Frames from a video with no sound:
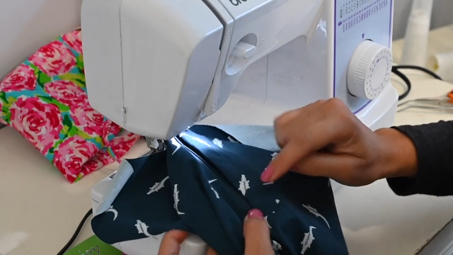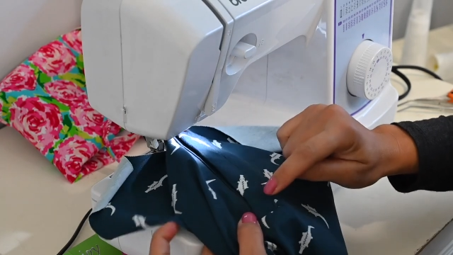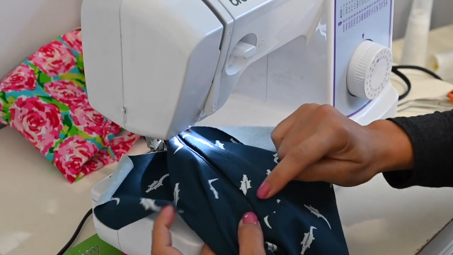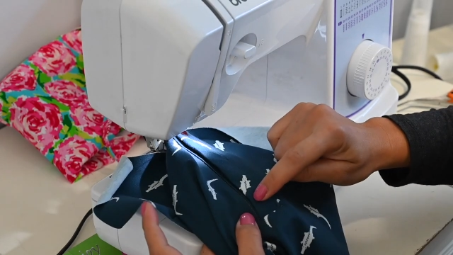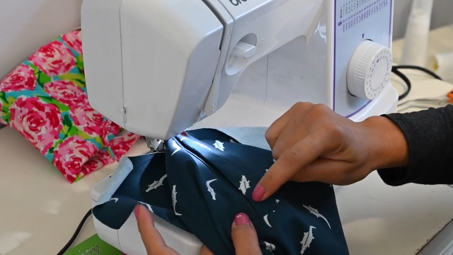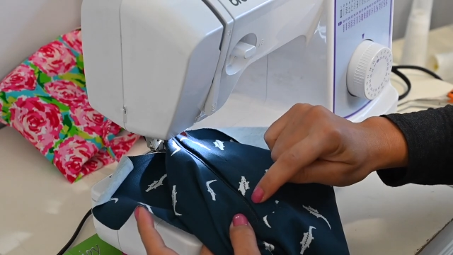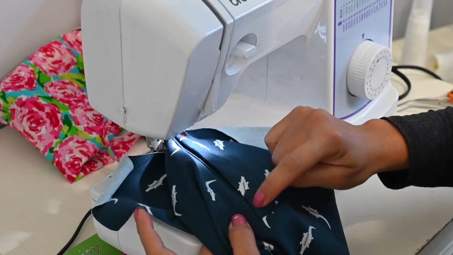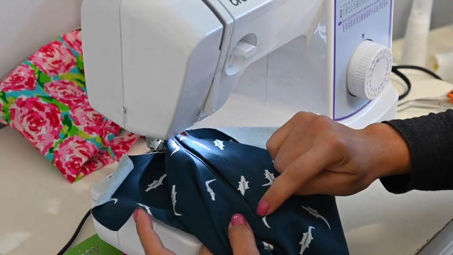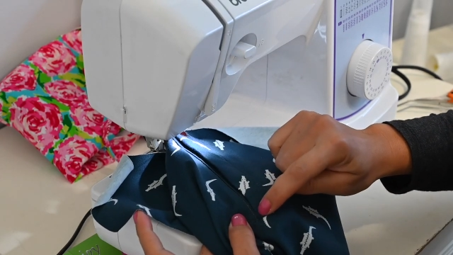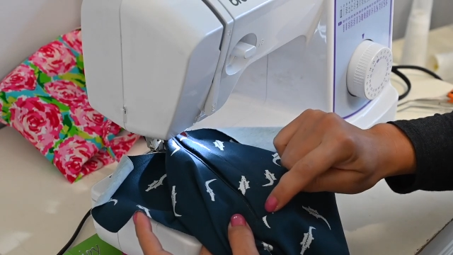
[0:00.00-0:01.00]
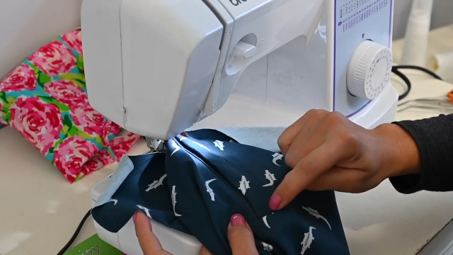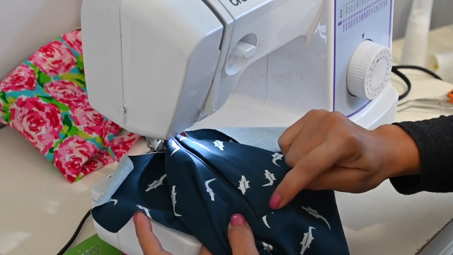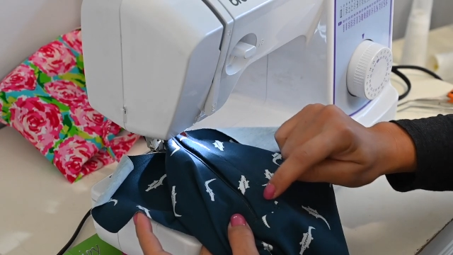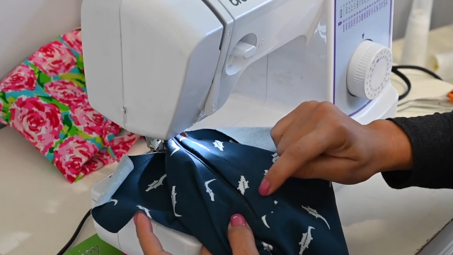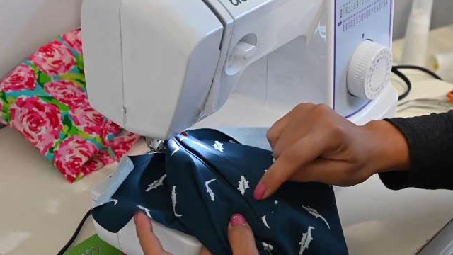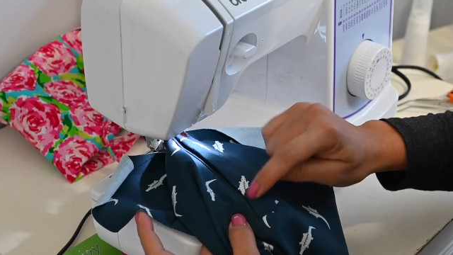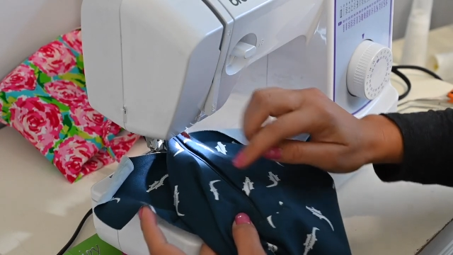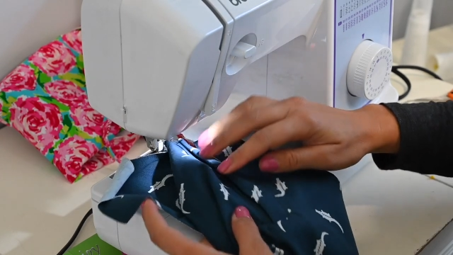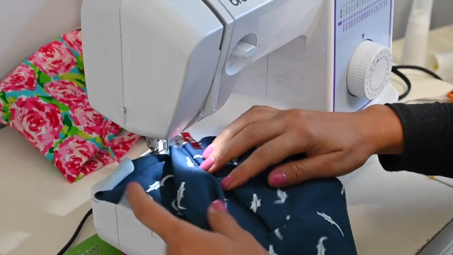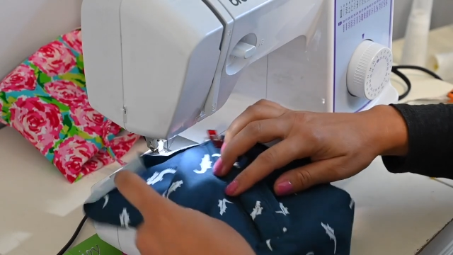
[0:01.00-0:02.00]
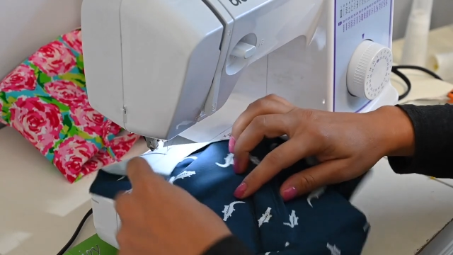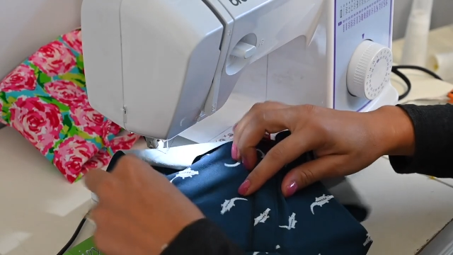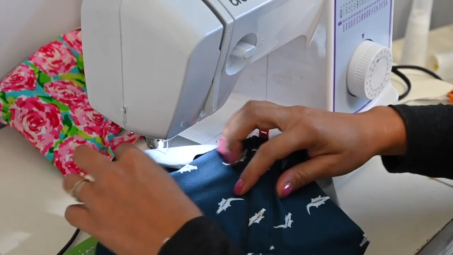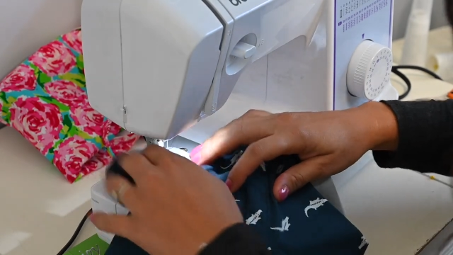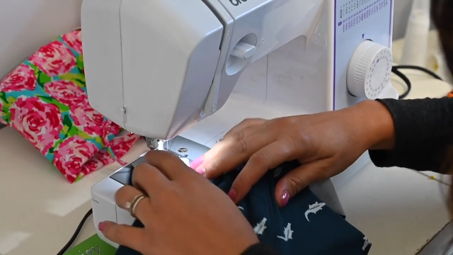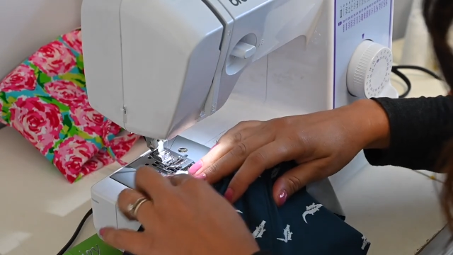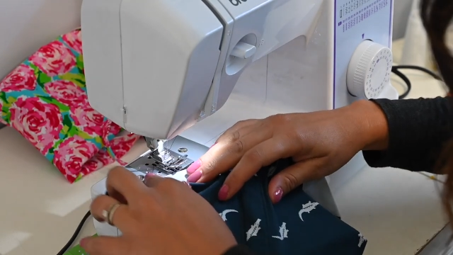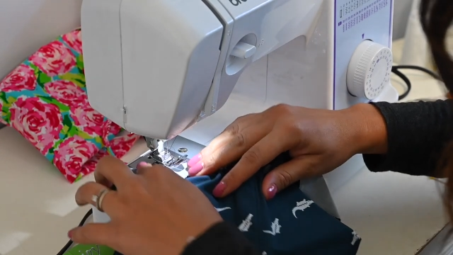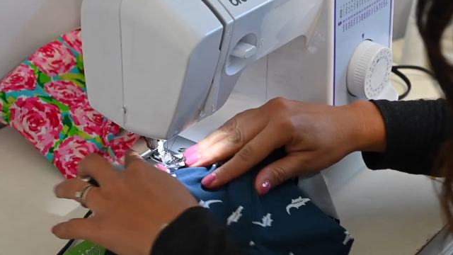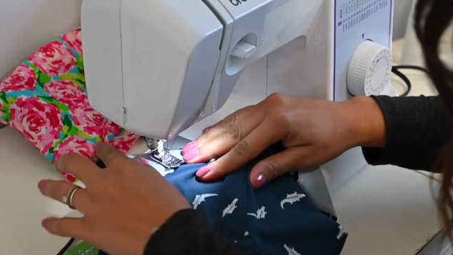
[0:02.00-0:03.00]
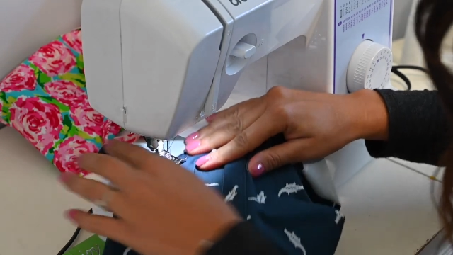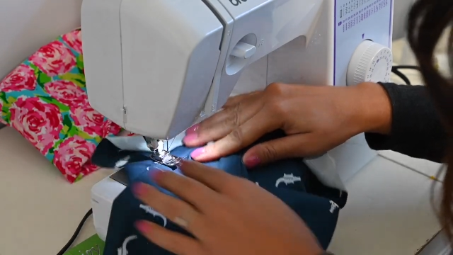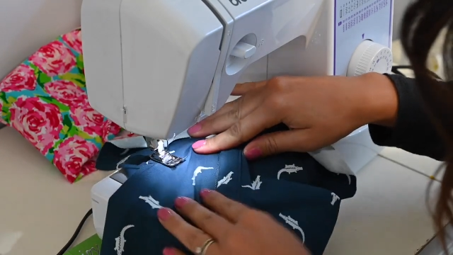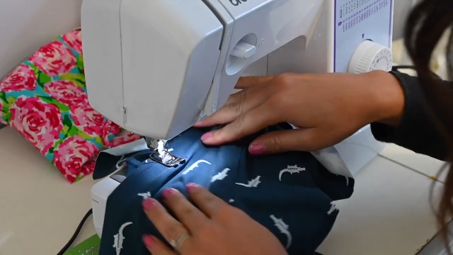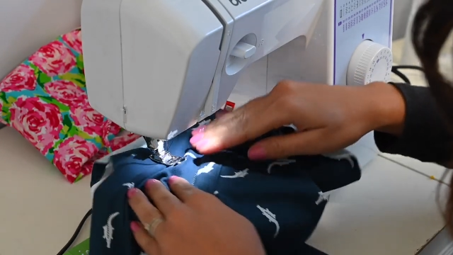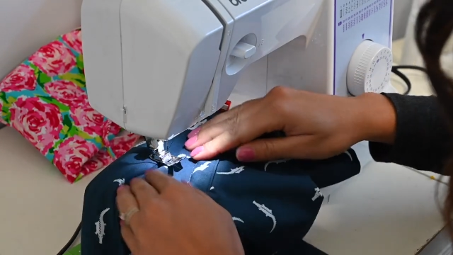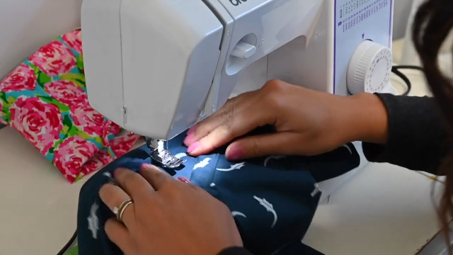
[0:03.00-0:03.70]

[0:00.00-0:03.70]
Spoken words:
[unreadable: no face in view]